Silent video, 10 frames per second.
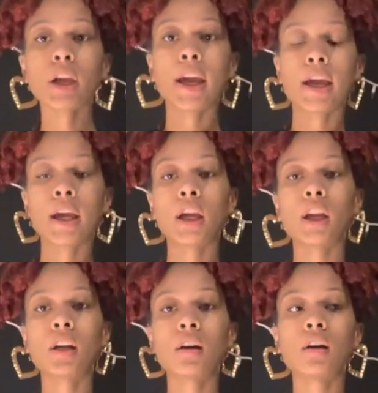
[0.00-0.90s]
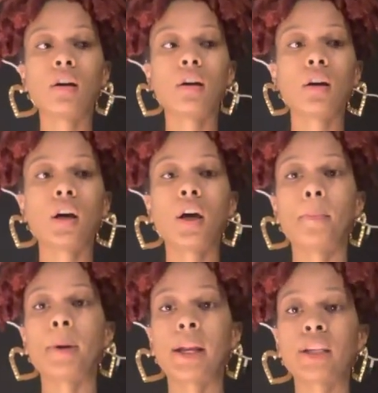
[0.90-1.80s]
And
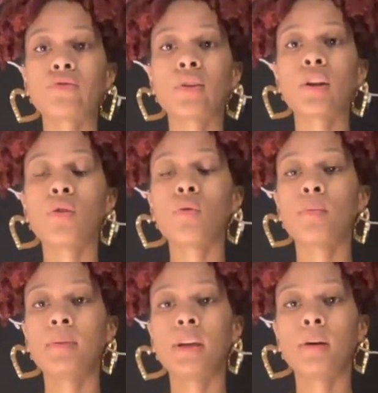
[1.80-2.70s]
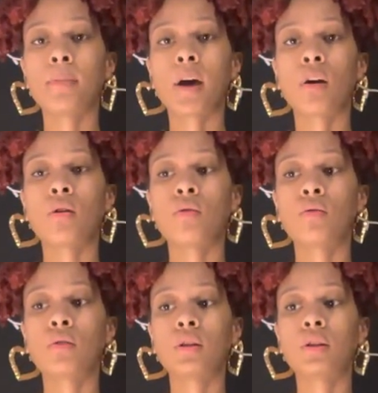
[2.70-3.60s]
my next video will be
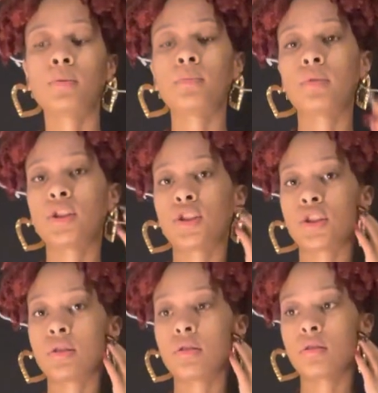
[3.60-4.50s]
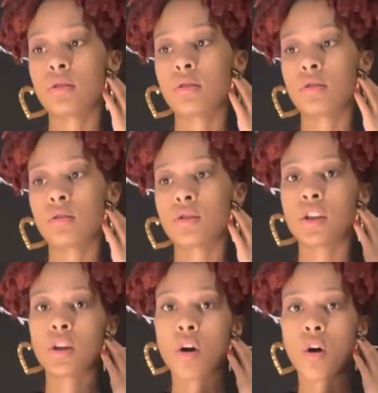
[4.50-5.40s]
about um, the
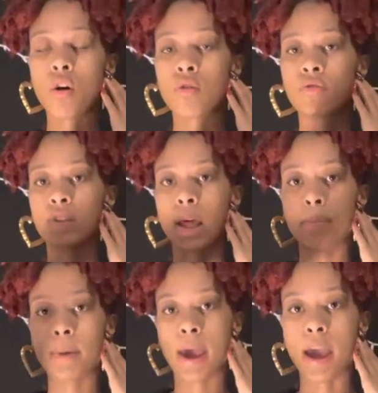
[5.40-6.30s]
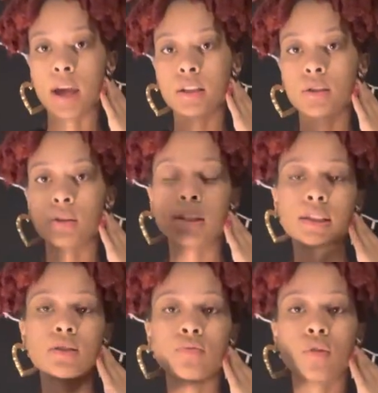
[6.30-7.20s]
SHEIN haul for like bags. So this
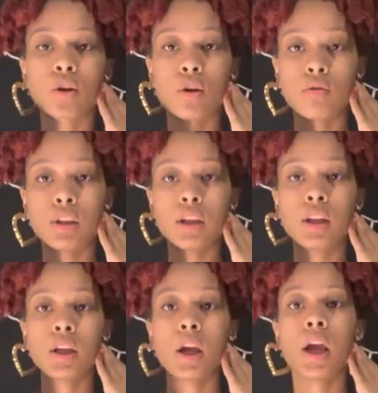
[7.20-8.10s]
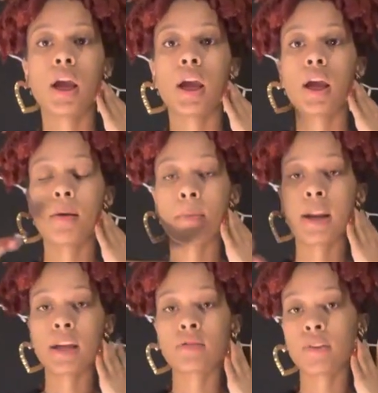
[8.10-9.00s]
is for clothing and my
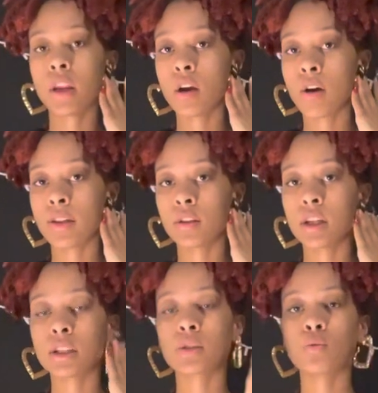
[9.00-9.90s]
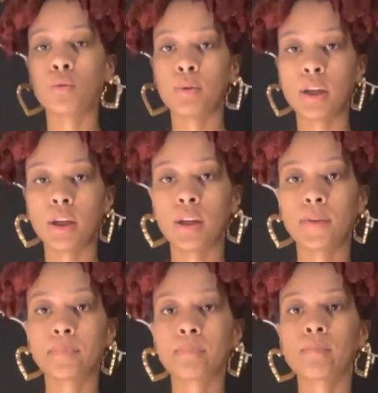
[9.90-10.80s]
next video after this will be
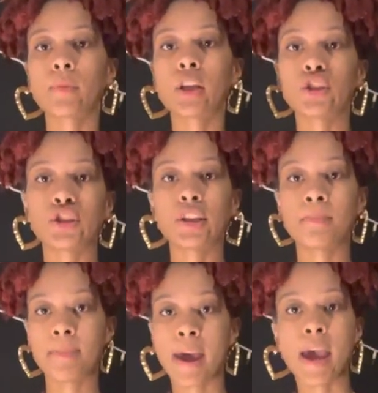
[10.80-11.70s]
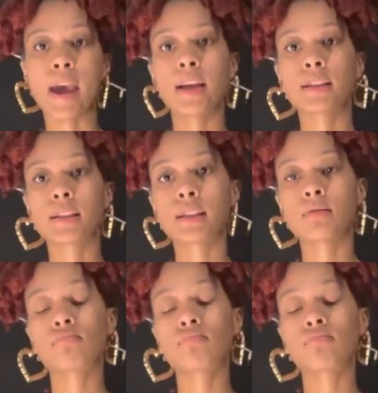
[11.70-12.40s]
SHEIN bags.